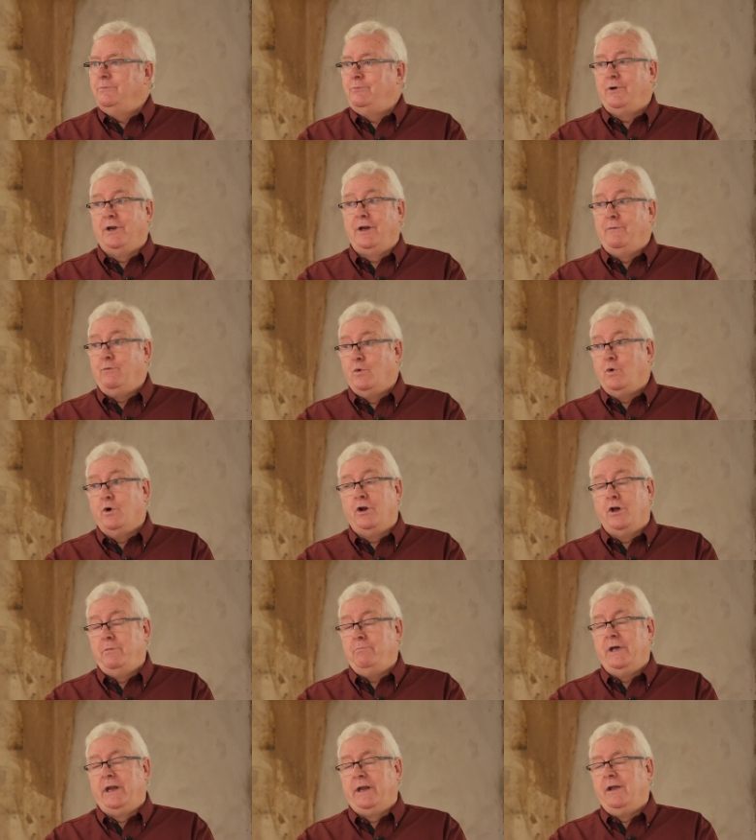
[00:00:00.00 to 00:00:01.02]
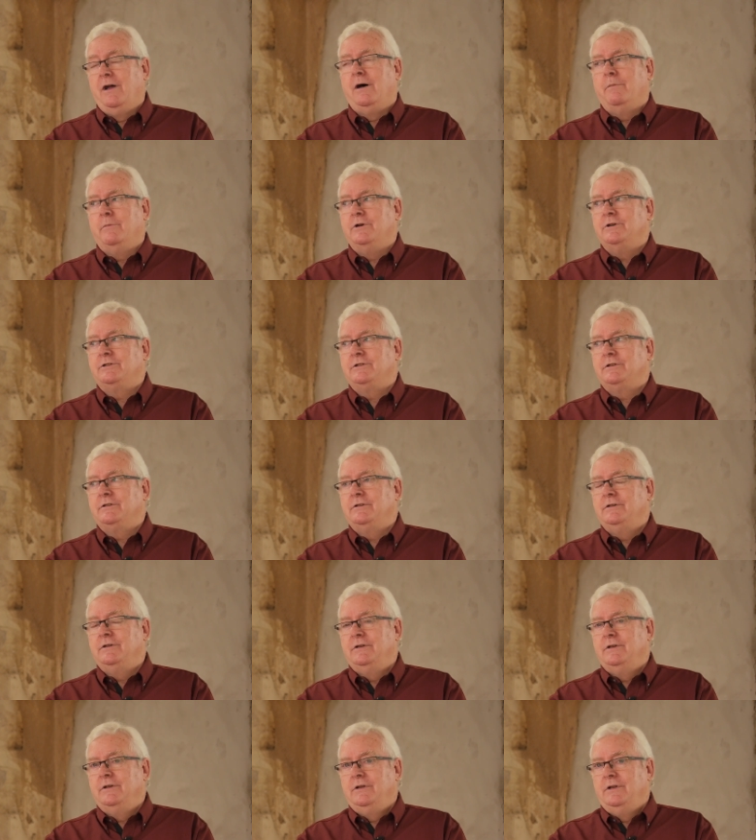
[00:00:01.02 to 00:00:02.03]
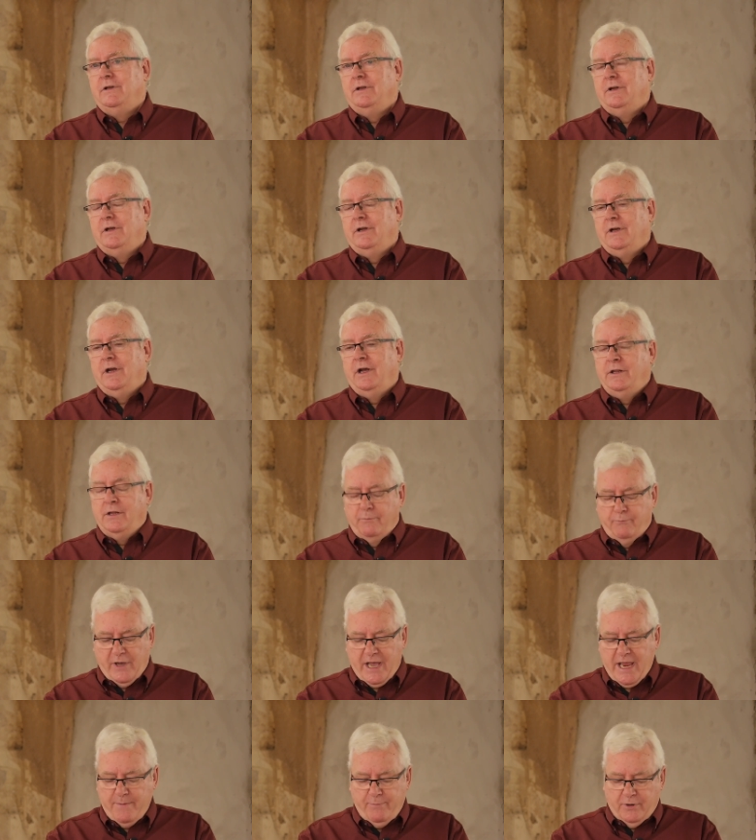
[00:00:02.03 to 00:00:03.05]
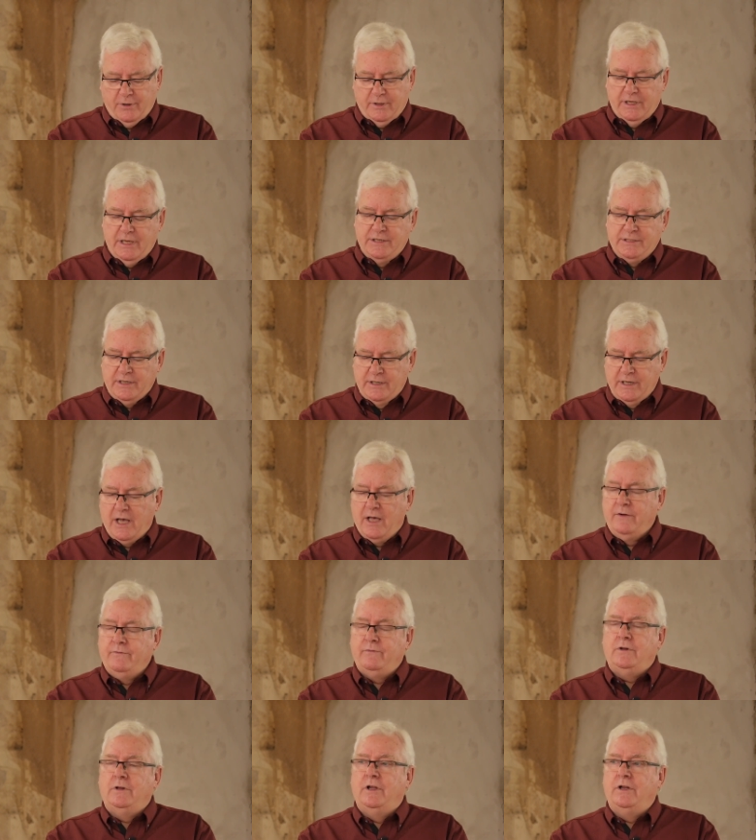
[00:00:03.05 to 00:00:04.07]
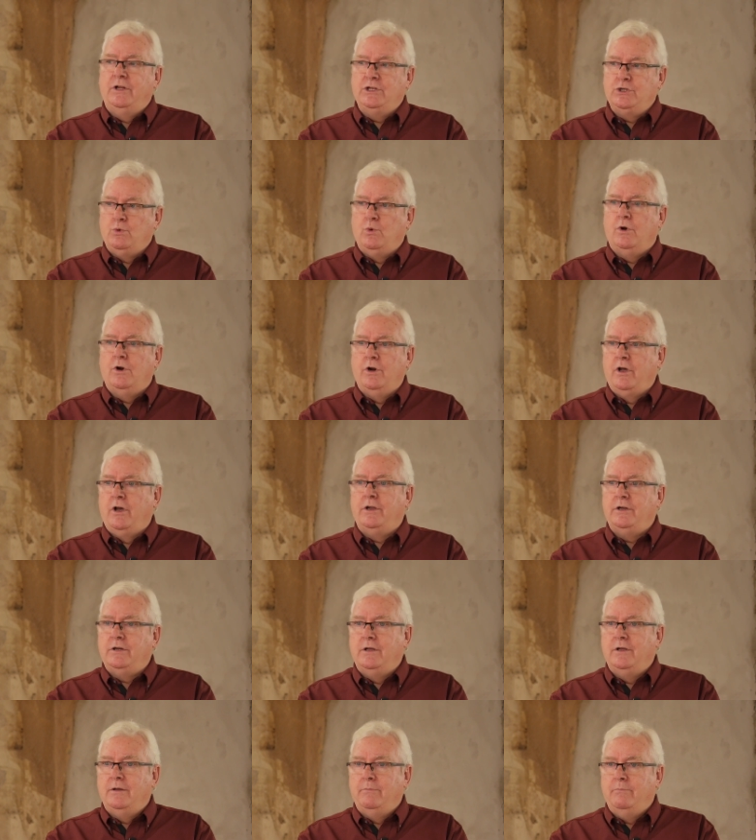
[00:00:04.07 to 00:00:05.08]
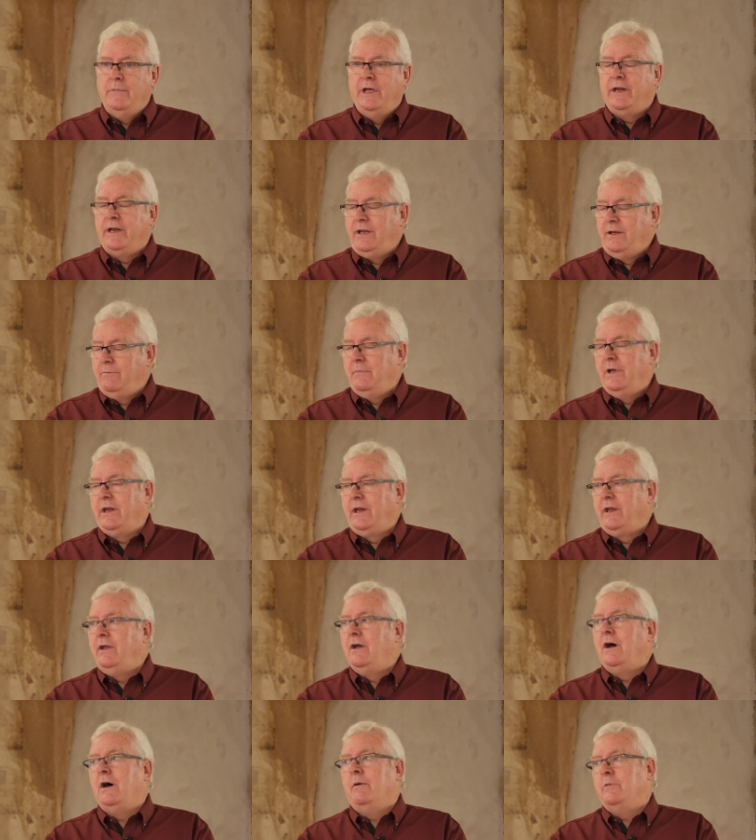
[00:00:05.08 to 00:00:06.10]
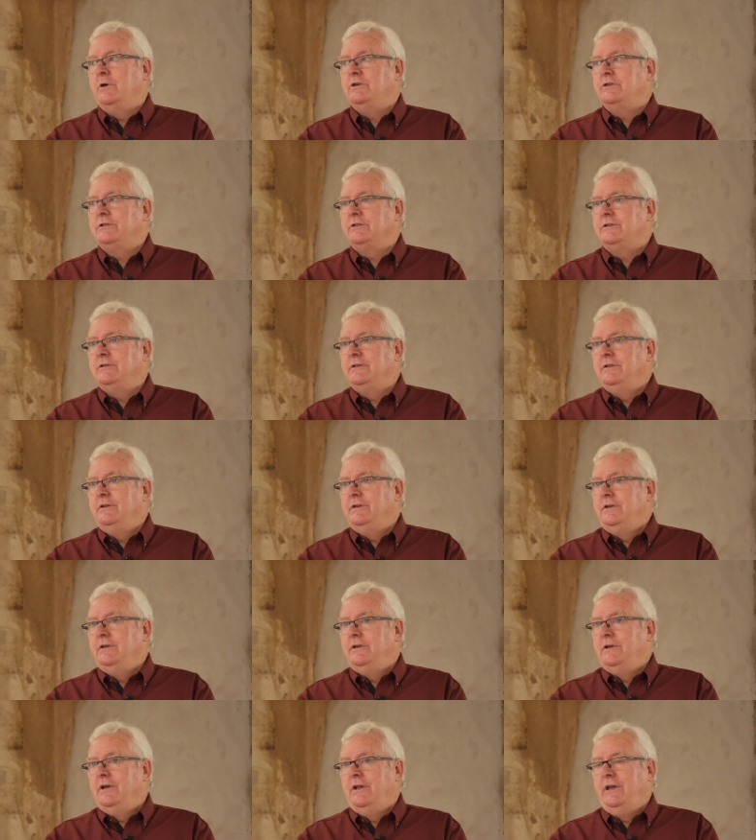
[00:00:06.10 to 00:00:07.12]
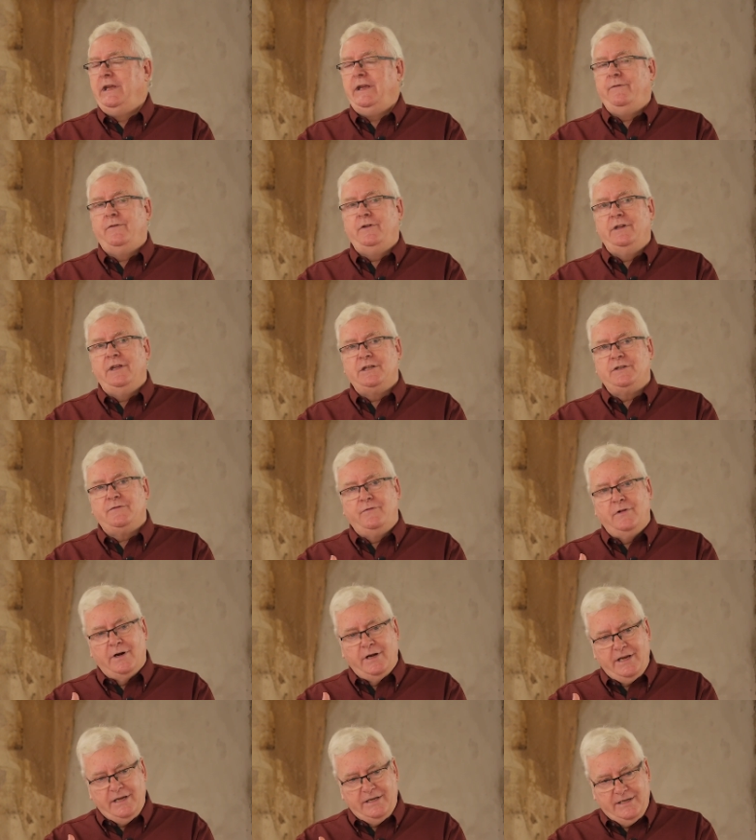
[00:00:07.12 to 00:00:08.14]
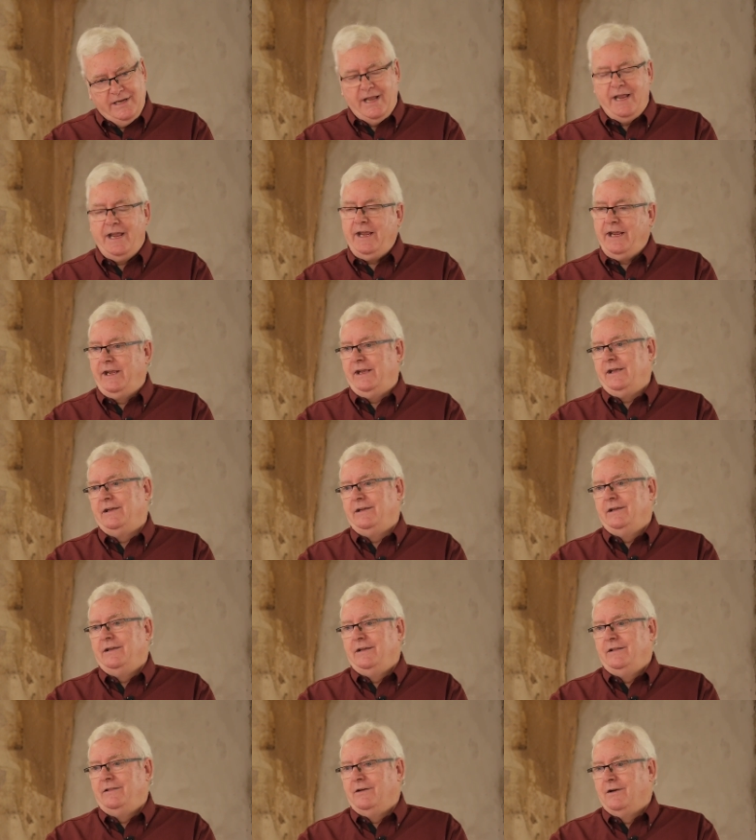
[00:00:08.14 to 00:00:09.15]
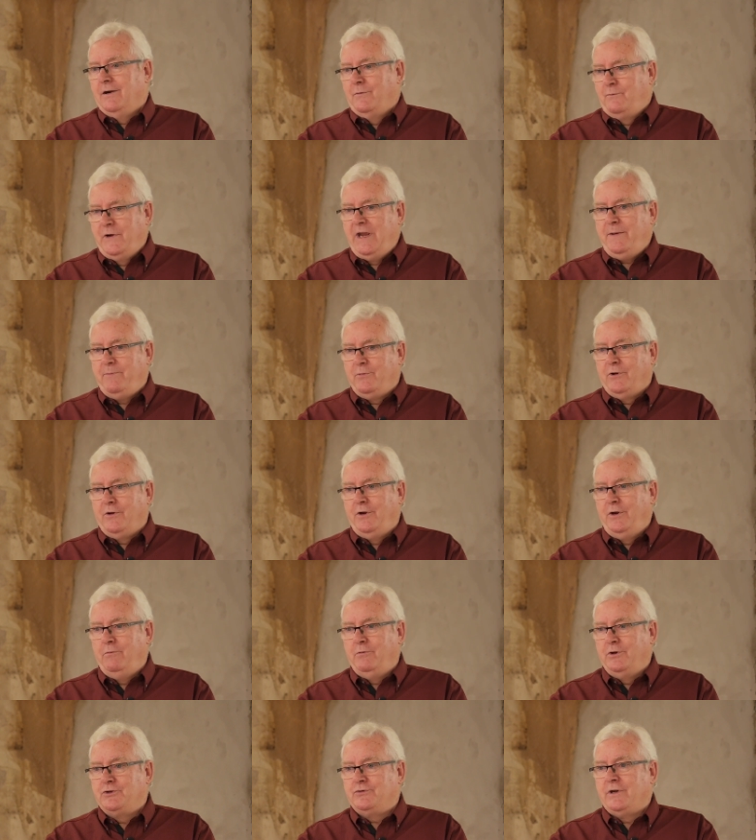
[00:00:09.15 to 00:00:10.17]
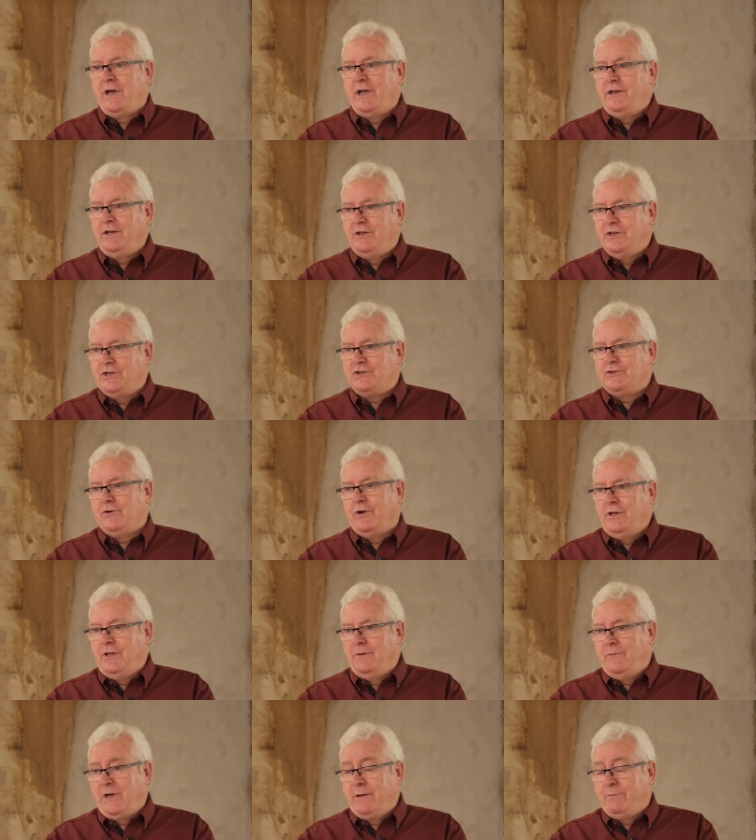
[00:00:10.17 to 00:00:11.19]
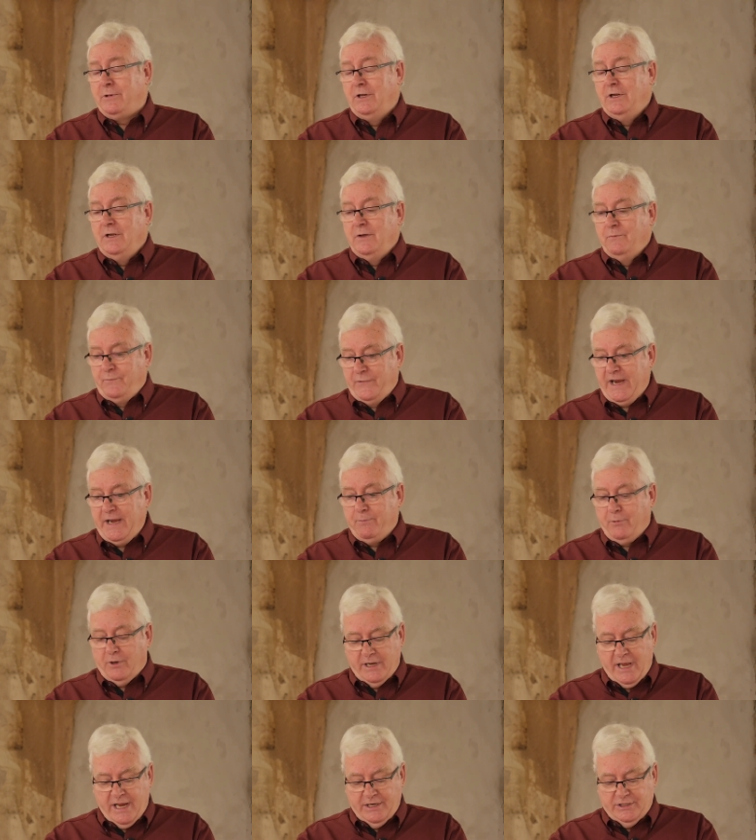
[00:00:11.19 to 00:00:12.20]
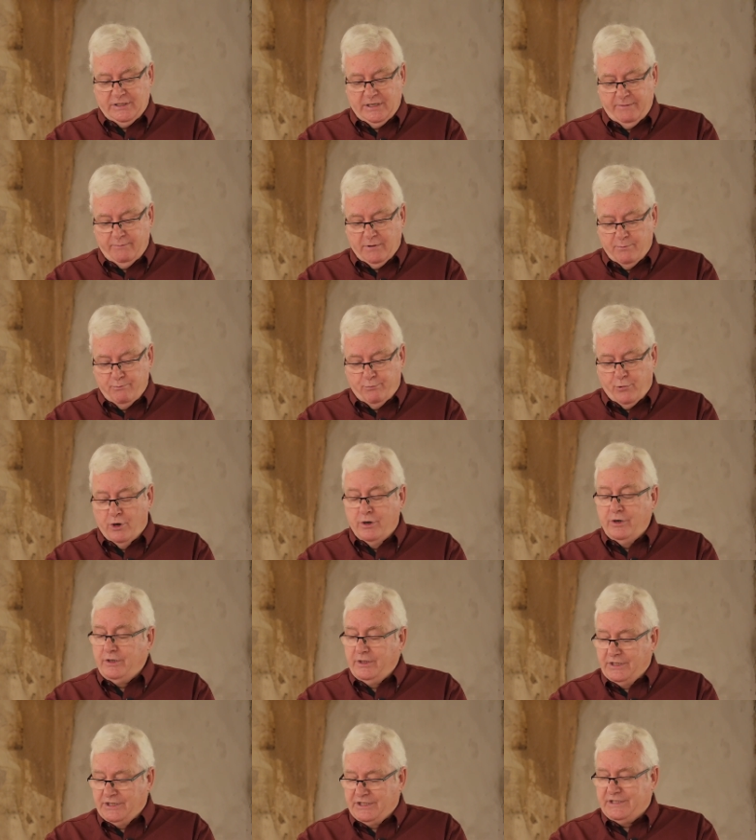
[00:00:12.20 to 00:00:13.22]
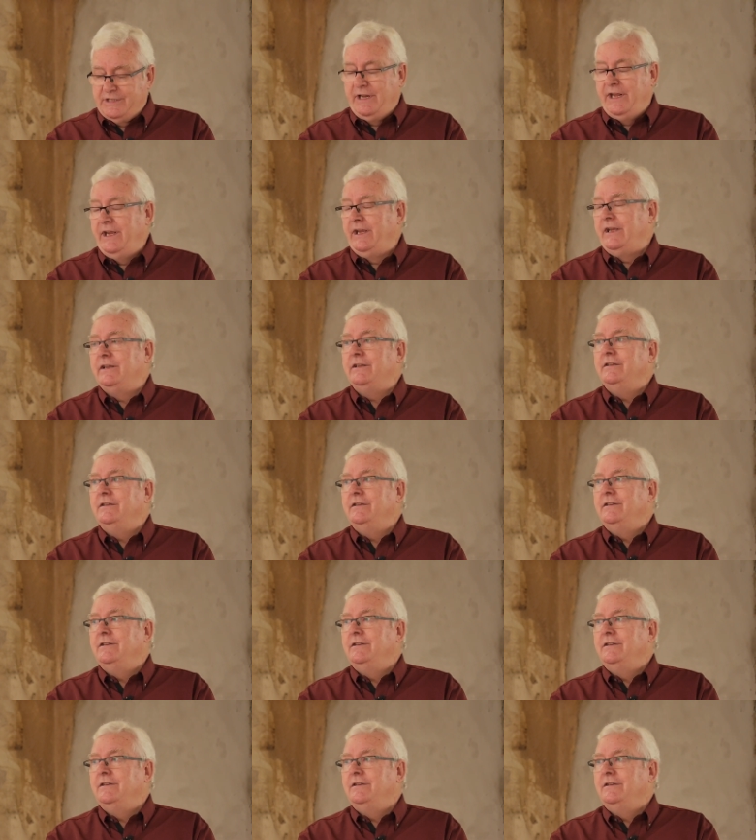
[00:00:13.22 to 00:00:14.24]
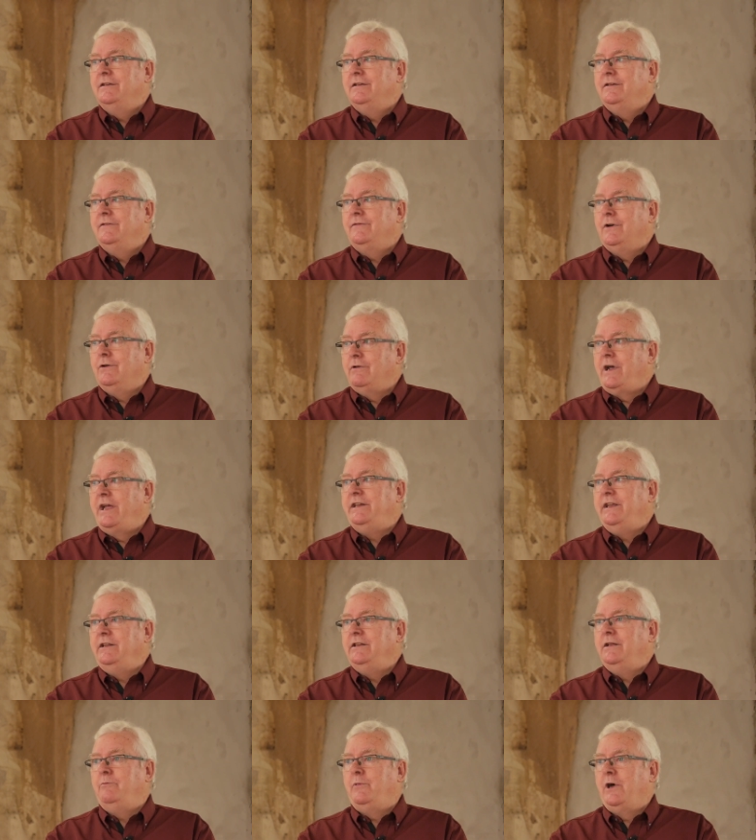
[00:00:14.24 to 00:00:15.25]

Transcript: but I've worn out many hammers. And the Bible is an anvil that has worn out many, many hammers. And even this very day, there are people who will try to destroy the Bible. People actually were burned at the stake for writing the